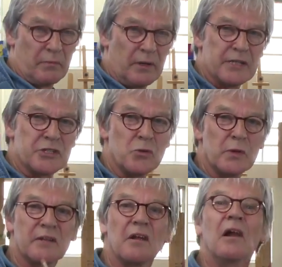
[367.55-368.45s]
Let's do
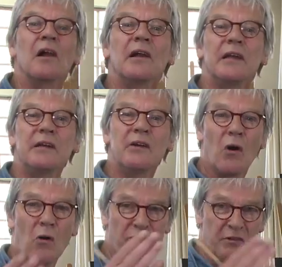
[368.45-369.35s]
it lean
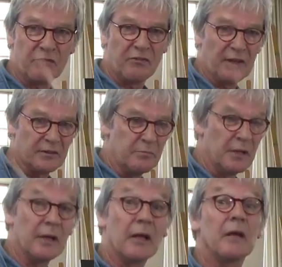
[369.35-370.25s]
over fat,
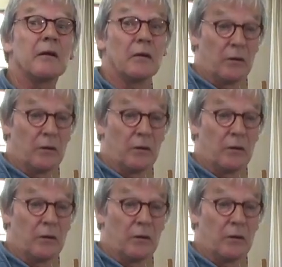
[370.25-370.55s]
meaning